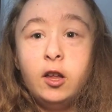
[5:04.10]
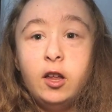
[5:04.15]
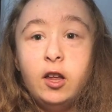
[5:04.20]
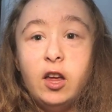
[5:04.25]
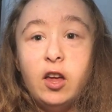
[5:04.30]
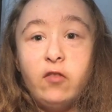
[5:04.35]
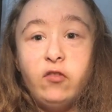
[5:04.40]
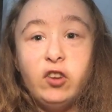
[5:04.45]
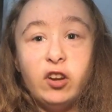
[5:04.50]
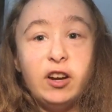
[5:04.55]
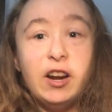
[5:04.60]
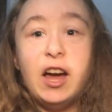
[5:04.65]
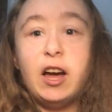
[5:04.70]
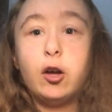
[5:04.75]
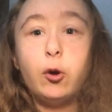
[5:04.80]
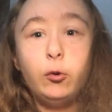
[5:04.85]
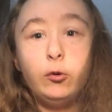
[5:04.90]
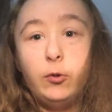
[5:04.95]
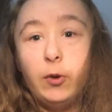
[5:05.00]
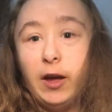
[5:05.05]
If you're not
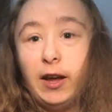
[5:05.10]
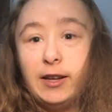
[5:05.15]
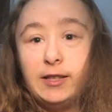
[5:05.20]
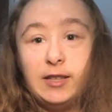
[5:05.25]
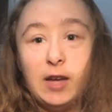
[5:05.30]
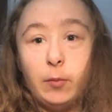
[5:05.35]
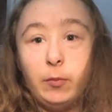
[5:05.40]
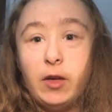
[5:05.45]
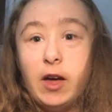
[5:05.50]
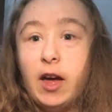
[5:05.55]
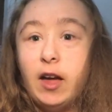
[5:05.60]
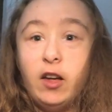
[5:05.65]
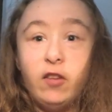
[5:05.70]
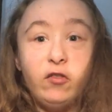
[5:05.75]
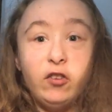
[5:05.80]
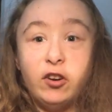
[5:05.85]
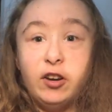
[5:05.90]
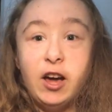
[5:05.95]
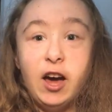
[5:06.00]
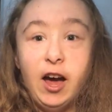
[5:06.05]
going to accept that, if
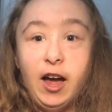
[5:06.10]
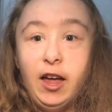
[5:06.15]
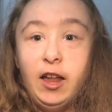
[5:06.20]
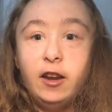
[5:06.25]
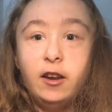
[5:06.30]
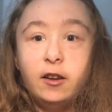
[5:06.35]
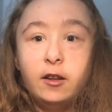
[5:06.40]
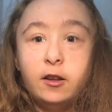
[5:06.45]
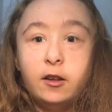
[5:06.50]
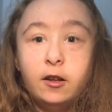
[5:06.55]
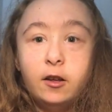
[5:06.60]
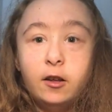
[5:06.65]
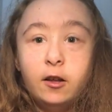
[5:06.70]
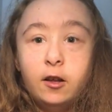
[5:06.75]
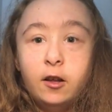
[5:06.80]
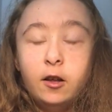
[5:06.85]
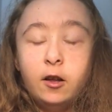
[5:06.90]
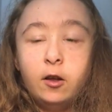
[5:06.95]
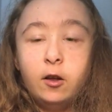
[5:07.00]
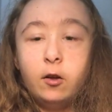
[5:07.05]
you're not,
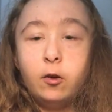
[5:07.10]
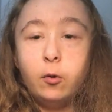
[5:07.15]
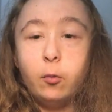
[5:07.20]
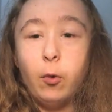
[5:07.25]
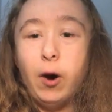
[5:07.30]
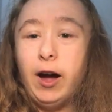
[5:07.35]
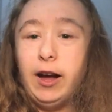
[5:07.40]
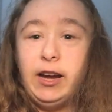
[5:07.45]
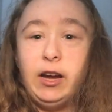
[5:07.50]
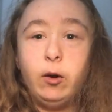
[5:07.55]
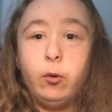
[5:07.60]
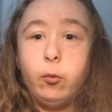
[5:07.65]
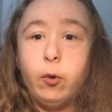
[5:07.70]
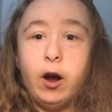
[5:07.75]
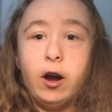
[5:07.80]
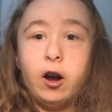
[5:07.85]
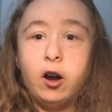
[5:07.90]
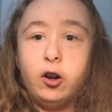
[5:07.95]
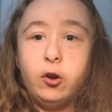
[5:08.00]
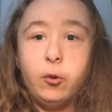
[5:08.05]
why
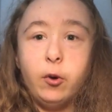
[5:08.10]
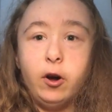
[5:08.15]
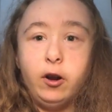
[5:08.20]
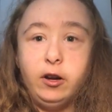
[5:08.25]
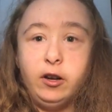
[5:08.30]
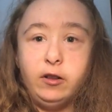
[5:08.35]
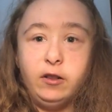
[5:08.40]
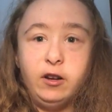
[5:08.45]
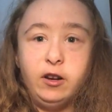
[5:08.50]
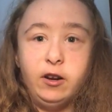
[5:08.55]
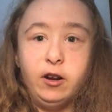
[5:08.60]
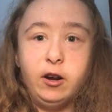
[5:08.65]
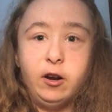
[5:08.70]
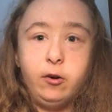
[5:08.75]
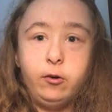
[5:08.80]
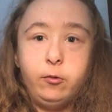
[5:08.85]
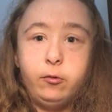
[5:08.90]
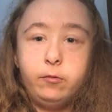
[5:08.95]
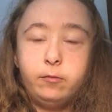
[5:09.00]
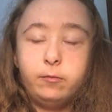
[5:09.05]
why are you on here?
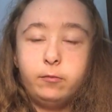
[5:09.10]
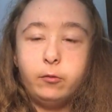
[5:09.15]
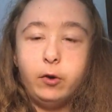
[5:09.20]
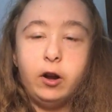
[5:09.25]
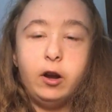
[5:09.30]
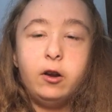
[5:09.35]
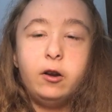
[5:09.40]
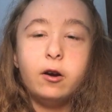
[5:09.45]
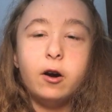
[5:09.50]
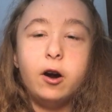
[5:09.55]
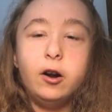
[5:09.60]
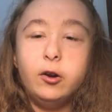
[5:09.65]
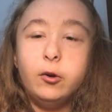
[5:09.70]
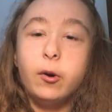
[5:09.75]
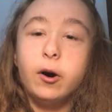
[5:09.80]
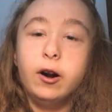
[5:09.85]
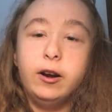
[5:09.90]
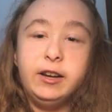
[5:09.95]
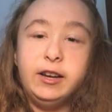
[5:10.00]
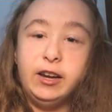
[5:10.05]
Why are you
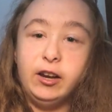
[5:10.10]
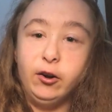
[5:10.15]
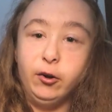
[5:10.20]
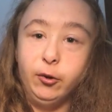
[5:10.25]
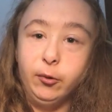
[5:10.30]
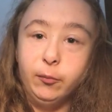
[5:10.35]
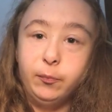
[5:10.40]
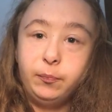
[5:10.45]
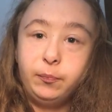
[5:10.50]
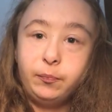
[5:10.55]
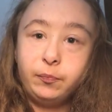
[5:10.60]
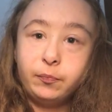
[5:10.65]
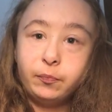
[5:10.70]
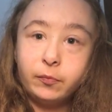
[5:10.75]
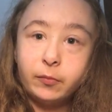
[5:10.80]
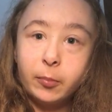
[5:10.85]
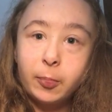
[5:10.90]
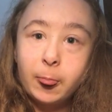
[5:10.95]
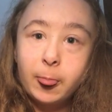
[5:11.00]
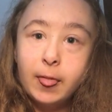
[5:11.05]
on here?
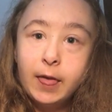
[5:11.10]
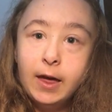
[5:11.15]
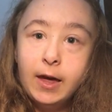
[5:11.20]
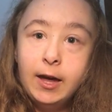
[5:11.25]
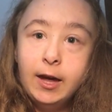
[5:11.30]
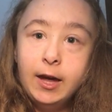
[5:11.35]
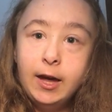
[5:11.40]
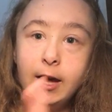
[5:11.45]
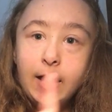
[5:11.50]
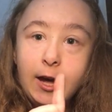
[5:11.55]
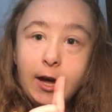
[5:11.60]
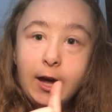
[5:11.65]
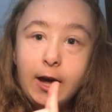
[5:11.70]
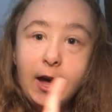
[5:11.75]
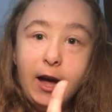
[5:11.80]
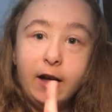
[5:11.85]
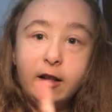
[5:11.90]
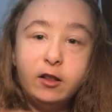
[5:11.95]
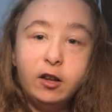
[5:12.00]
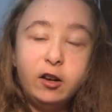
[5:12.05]

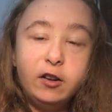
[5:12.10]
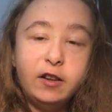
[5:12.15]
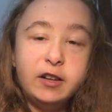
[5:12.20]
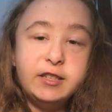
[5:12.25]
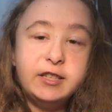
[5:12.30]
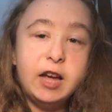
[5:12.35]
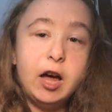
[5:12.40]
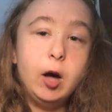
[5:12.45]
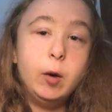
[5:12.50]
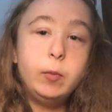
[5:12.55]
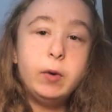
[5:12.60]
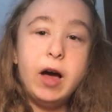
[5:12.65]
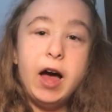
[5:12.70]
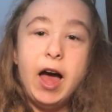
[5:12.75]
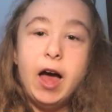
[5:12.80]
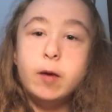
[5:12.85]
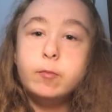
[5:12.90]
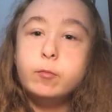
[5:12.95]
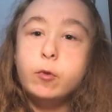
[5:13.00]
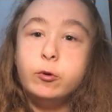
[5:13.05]
And clear this up. I
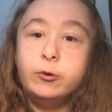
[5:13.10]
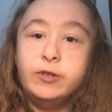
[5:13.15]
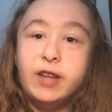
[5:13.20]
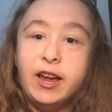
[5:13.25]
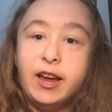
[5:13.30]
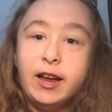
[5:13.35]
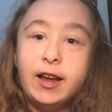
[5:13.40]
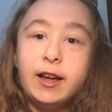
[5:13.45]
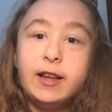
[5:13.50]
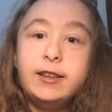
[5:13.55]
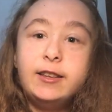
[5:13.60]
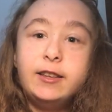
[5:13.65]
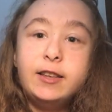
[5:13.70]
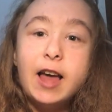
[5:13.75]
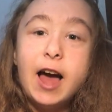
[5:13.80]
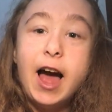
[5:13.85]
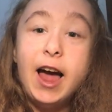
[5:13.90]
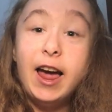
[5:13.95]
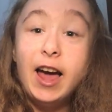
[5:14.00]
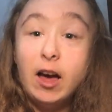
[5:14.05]
have mosaic.
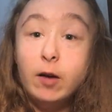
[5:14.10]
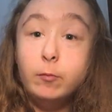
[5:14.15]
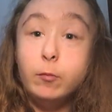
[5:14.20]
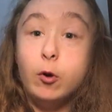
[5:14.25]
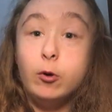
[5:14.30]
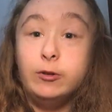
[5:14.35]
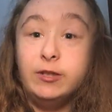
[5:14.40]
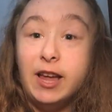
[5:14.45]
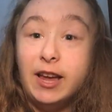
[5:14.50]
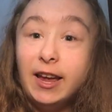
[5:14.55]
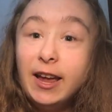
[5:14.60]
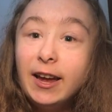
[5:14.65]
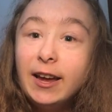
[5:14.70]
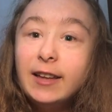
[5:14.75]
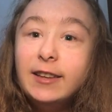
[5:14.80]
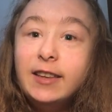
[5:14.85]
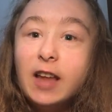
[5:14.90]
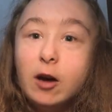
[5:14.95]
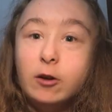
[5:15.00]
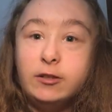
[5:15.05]
I have mosaic
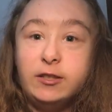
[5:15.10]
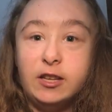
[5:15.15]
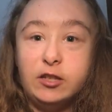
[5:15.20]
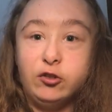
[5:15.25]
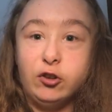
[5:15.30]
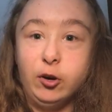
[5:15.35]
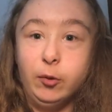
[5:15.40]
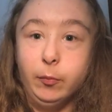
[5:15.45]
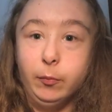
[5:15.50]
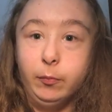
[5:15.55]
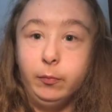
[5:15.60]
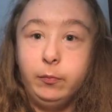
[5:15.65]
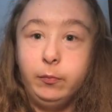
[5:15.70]
Down syndrome.